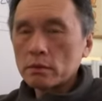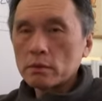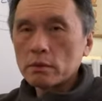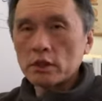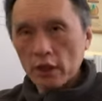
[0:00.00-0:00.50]

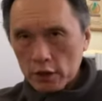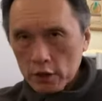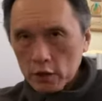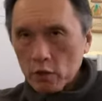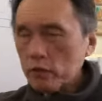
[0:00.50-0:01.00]
Chinese
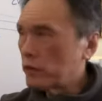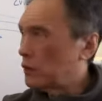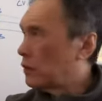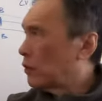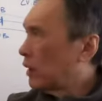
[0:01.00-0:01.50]
Kung Fu,
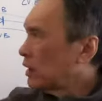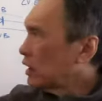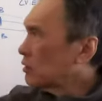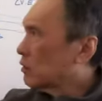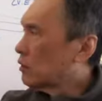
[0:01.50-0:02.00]
one need
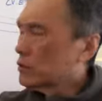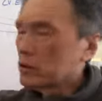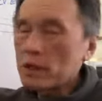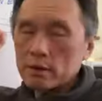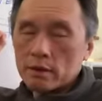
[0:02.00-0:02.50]
to go through
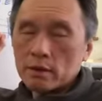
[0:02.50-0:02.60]
this.